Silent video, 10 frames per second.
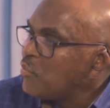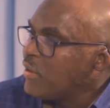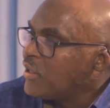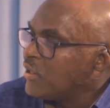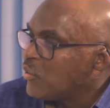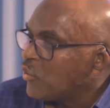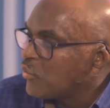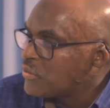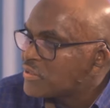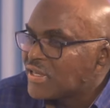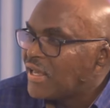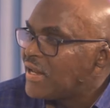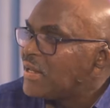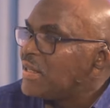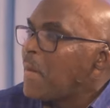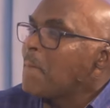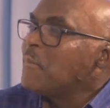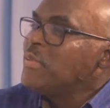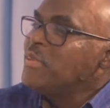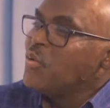all my clothes, and
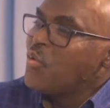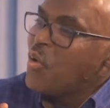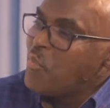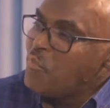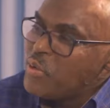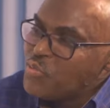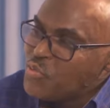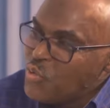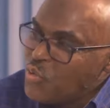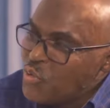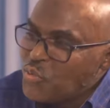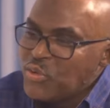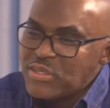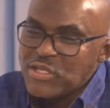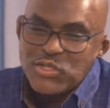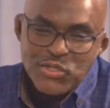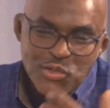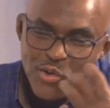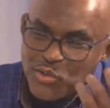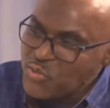the open wound with the
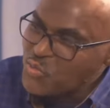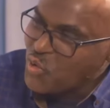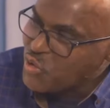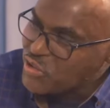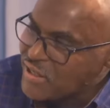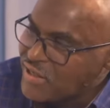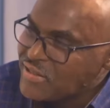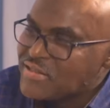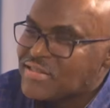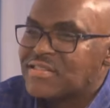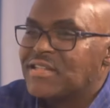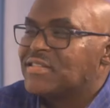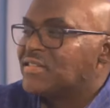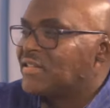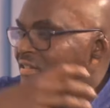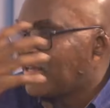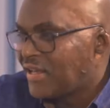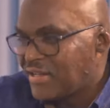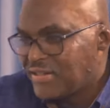salt water is the